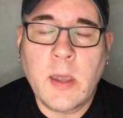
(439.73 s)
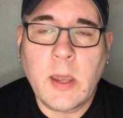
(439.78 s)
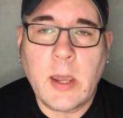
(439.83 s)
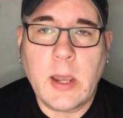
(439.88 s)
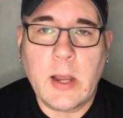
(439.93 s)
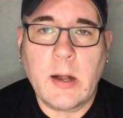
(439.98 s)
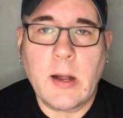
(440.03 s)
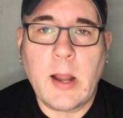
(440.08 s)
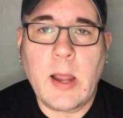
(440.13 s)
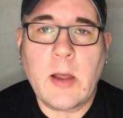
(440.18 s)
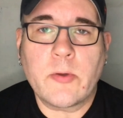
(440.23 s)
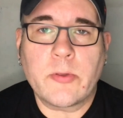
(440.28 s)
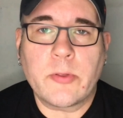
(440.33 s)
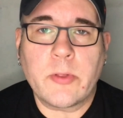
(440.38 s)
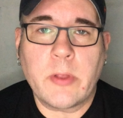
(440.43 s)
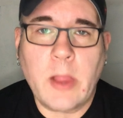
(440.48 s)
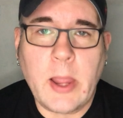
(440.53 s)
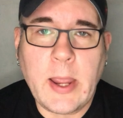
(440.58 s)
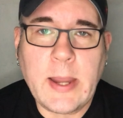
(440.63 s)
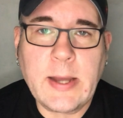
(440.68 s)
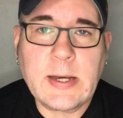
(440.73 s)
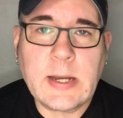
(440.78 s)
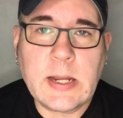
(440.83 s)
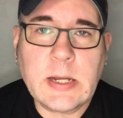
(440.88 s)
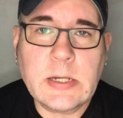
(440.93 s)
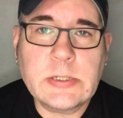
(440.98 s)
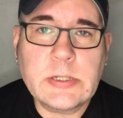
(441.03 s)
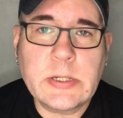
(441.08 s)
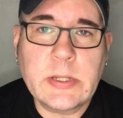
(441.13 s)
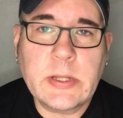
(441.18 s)
It allows light
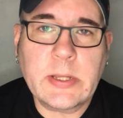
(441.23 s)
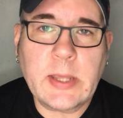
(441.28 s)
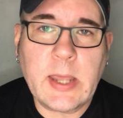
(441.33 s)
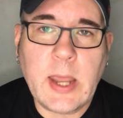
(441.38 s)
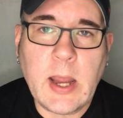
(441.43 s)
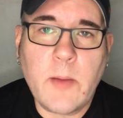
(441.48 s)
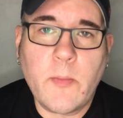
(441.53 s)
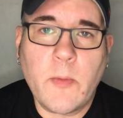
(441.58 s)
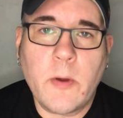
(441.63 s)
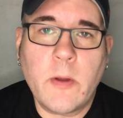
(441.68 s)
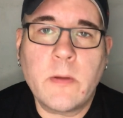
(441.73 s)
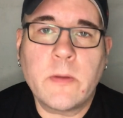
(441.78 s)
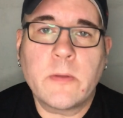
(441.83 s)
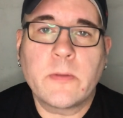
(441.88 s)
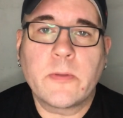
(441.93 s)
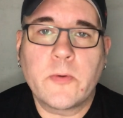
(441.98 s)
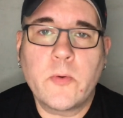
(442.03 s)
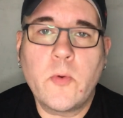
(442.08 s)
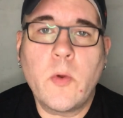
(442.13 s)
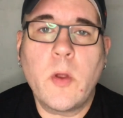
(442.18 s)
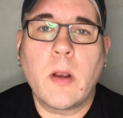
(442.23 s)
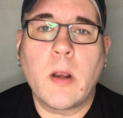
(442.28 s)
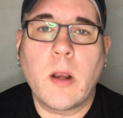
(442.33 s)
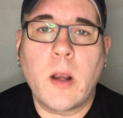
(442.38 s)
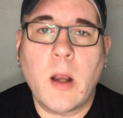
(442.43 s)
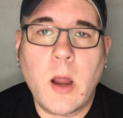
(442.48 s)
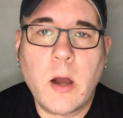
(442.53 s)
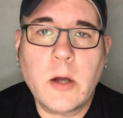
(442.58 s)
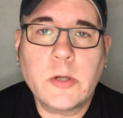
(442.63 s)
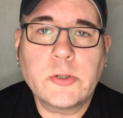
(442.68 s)
into the camera through a
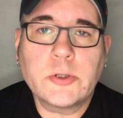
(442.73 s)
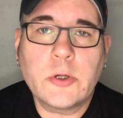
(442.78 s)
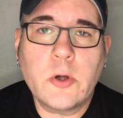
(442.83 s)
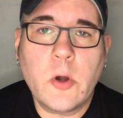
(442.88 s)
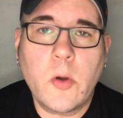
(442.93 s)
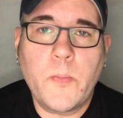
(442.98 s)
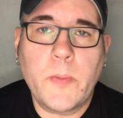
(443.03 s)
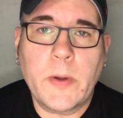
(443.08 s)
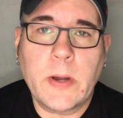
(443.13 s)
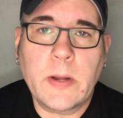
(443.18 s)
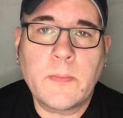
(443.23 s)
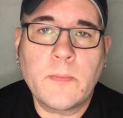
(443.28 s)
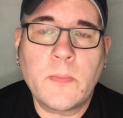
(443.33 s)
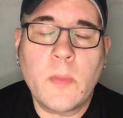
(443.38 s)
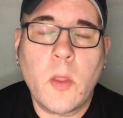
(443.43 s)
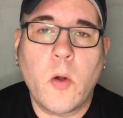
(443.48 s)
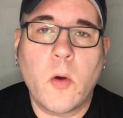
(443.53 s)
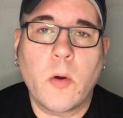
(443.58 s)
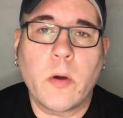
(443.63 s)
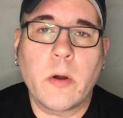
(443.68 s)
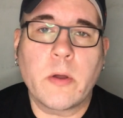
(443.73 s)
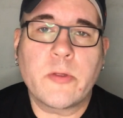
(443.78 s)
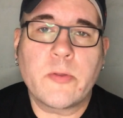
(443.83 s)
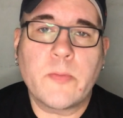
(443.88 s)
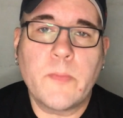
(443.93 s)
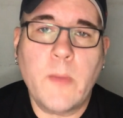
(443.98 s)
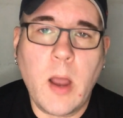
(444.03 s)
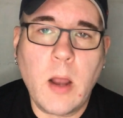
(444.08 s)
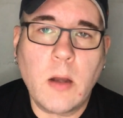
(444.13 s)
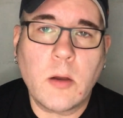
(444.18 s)
larger opening or a
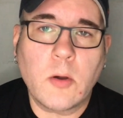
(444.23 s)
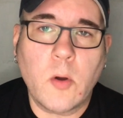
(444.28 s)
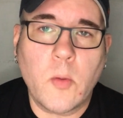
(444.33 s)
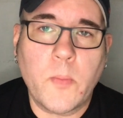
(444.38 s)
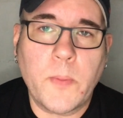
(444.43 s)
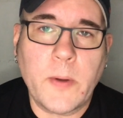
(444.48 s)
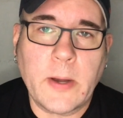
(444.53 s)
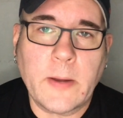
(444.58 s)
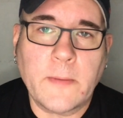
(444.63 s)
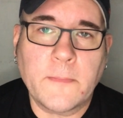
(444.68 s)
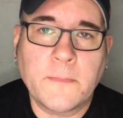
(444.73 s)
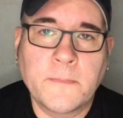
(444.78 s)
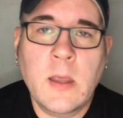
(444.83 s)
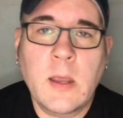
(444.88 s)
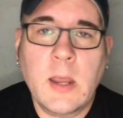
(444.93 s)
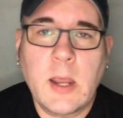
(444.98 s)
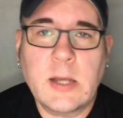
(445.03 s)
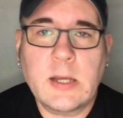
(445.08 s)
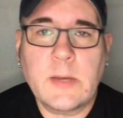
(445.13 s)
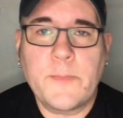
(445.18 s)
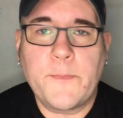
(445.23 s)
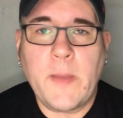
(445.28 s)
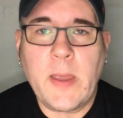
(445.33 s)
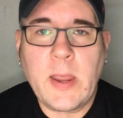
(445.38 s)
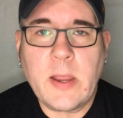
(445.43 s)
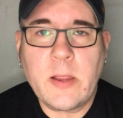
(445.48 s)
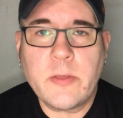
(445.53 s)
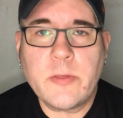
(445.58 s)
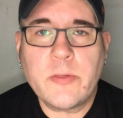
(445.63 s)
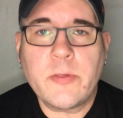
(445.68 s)
smaller opening. It
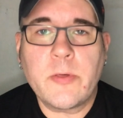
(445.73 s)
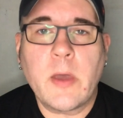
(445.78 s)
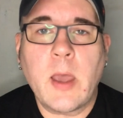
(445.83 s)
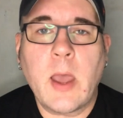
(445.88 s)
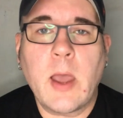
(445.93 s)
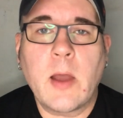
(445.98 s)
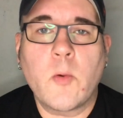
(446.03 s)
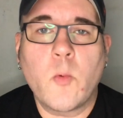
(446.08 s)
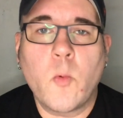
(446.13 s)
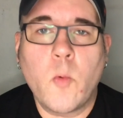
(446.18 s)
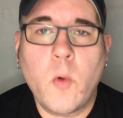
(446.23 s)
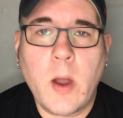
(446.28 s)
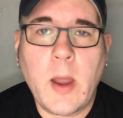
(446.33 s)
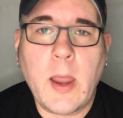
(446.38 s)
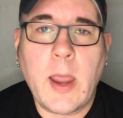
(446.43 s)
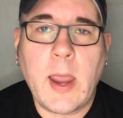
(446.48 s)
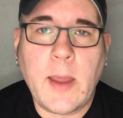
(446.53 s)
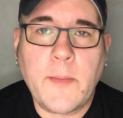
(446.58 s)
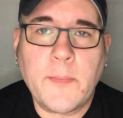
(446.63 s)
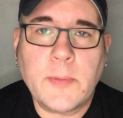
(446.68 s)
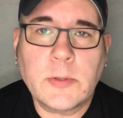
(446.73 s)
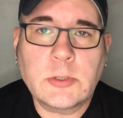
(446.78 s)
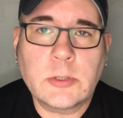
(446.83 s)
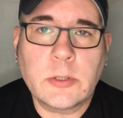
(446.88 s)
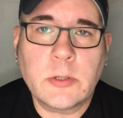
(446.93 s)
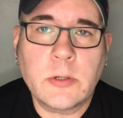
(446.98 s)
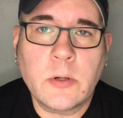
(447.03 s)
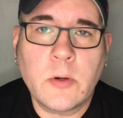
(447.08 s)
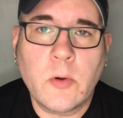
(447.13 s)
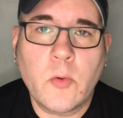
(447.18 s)
depends on what
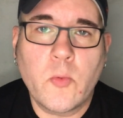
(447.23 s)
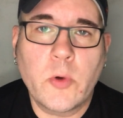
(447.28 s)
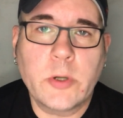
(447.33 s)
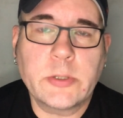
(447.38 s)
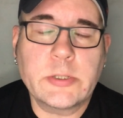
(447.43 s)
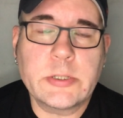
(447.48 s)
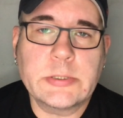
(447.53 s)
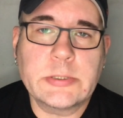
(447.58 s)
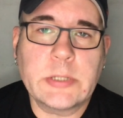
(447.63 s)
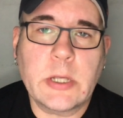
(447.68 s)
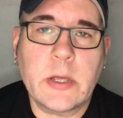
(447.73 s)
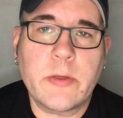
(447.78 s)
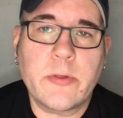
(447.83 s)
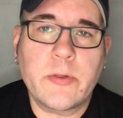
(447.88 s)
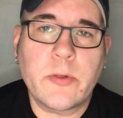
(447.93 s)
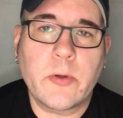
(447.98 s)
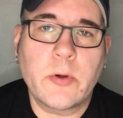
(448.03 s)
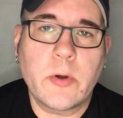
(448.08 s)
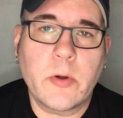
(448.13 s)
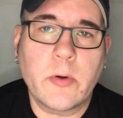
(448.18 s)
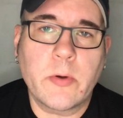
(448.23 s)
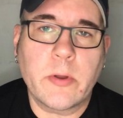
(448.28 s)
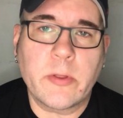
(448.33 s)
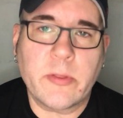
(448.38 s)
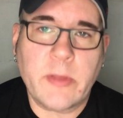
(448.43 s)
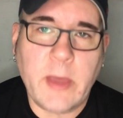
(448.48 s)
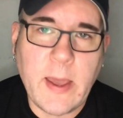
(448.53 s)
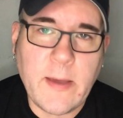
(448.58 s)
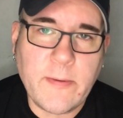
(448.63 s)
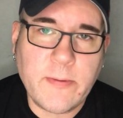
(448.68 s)
aperture, which is also known
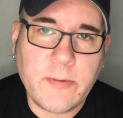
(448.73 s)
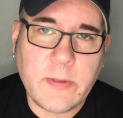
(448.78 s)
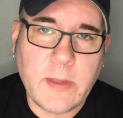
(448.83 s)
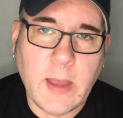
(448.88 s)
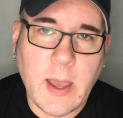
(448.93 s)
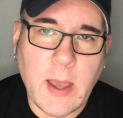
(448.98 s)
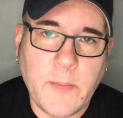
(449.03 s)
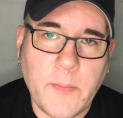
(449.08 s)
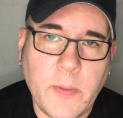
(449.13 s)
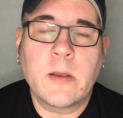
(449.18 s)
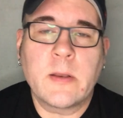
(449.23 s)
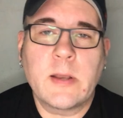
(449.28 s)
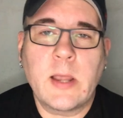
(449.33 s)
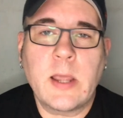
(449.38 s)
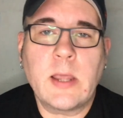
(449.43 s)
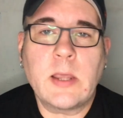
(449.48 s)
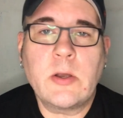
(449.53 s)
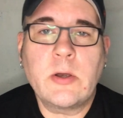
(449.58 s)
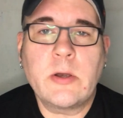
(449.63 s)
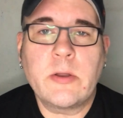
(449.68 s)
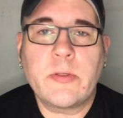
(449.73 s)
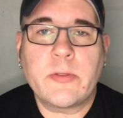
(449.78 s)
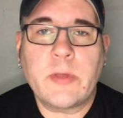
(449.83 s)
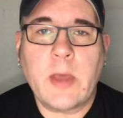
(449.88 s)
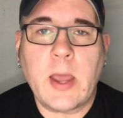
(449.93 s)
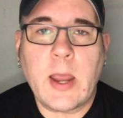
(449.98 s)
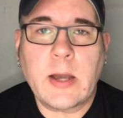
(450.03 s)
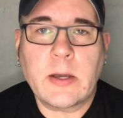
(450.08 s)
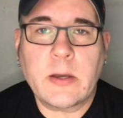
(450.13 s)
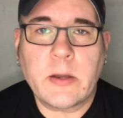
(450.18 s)
as f-stop, that you
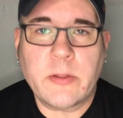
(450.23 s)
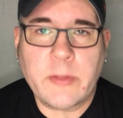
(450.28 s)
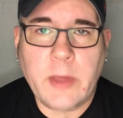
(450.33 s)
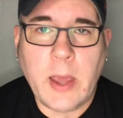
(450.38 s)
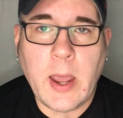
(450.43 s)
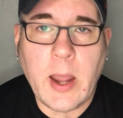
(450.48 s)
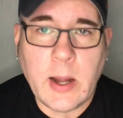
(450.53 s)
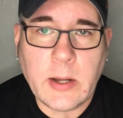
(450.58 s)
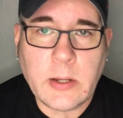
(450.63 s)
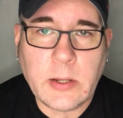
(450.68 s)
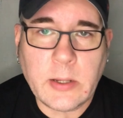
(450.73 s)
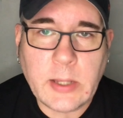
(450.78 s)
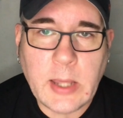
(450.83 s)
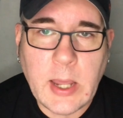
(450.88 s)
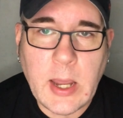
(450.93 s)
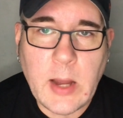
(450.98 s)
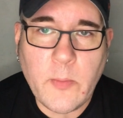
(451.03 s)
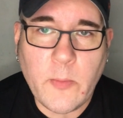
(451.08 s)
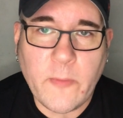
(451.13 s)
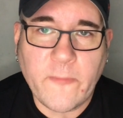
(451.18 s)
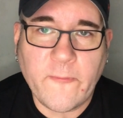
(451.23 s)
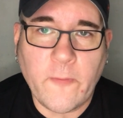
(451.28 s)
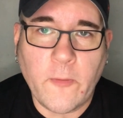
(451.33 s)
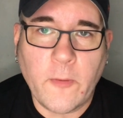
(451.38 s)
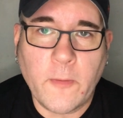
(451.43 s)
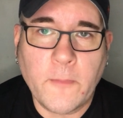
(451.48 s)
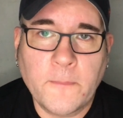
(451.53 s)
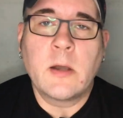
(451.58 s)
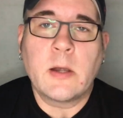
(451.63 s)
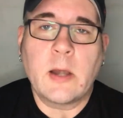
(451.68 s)
decide to set on your camera
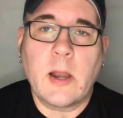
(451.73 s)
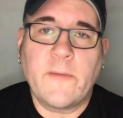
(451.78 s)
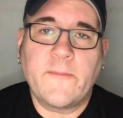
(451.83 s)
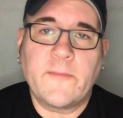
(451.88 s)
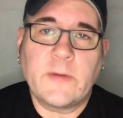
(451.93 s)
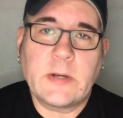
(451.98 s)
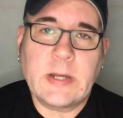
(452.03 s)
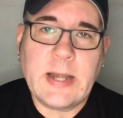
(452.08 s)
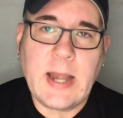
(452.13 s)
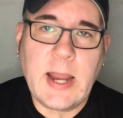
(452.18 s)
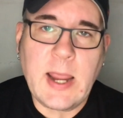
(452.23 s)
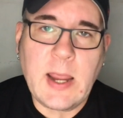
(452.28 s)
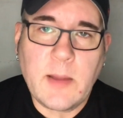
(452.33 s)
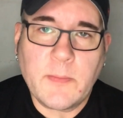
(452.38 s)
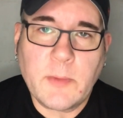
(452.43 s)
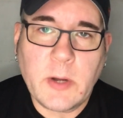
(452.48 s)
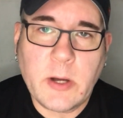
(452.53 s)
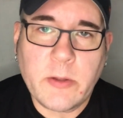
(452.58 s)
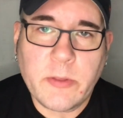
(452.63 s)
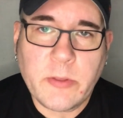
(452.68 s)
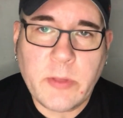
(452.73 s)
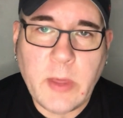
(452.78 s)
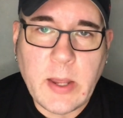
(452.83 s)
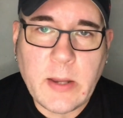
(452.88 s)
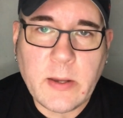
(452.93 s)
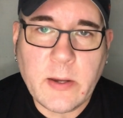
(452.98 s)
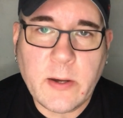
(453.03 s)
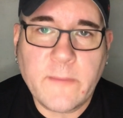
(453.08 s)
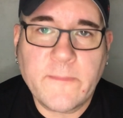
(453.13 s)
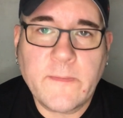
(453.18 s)
for. Now for today, I'm going to say
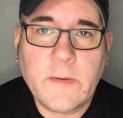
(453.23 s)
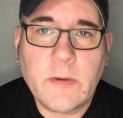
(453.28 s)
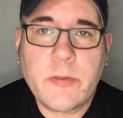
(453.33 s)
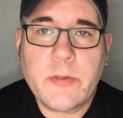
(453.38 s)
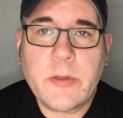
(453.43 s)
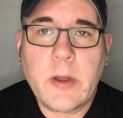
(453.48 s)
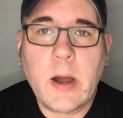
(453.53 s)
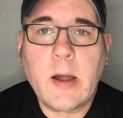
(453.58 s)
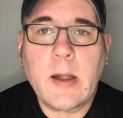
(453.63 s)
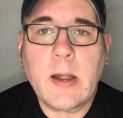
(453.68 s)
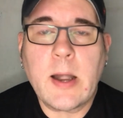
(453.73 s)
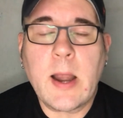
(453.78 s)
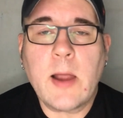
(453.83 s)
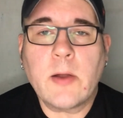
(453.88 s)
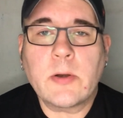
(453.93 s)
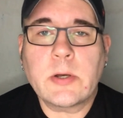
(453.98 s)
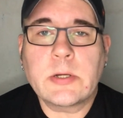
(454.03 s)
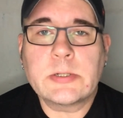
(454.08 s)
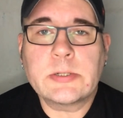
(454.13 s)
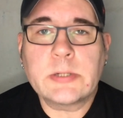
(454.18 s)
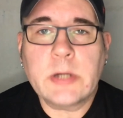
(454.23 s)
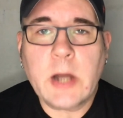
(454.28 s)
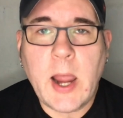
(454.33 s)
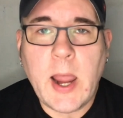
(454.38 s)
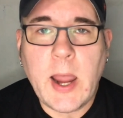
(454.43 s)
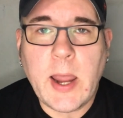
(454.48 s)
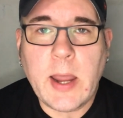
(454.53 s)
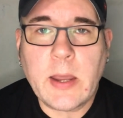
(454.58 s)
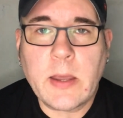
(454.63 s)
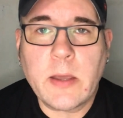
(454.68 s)
that if you're starting out and
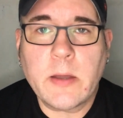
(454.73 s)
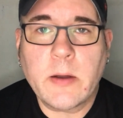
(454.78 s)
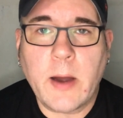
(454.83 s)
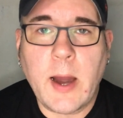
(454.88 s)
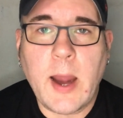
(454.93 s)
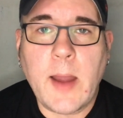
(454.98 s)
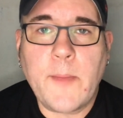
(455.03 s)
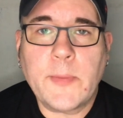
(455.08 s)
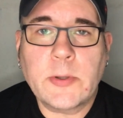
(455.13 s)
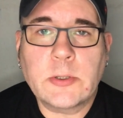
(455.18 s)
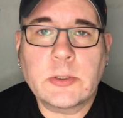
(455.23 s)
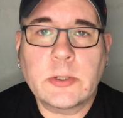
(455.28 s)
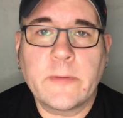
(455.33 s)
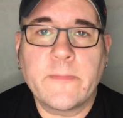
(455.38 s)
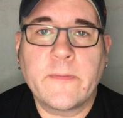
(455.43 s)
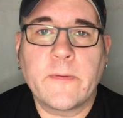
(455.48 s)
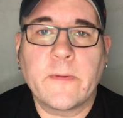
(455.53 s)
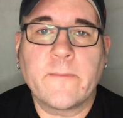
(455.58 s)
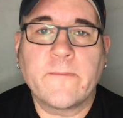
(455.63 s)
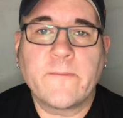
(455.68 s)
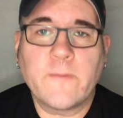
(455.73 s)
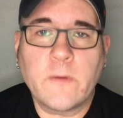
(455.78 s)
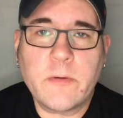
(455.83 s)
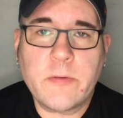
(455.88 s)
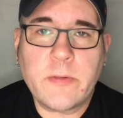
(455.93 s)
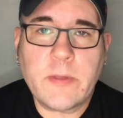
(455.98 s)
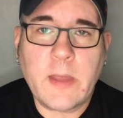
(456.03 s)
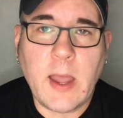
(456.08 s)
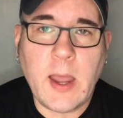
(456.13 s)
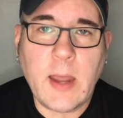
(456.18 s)
try your aperture for the
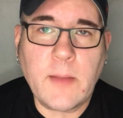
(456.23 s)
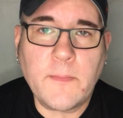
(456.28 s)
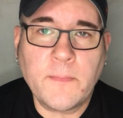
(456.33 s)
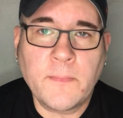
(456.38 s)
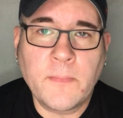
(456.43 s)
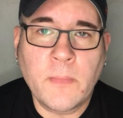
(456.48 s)
first time,